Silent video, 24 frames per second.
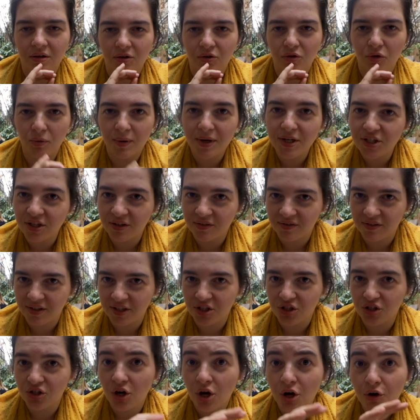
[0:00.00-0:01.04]
Croatian
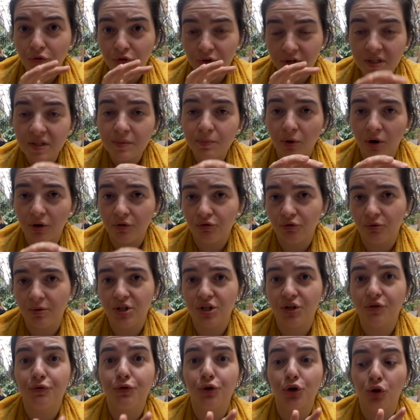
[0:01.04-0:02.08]
dish for this part of
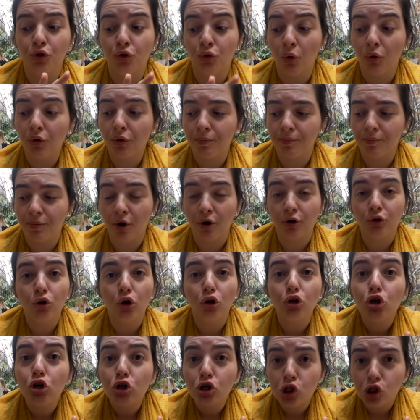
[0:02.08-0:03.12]
Croatia, for the northern part,
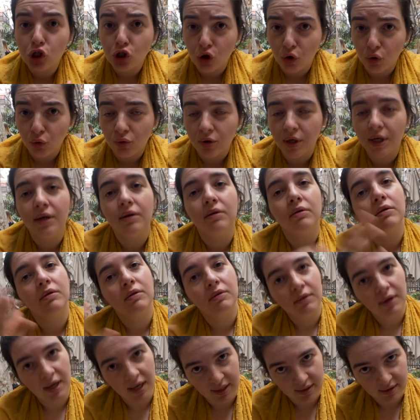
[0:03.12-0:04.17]
called strukli,
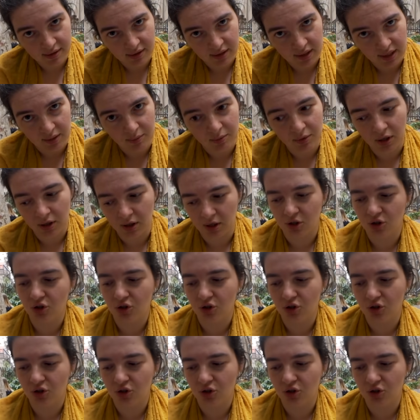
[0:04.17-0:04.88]
hence the name La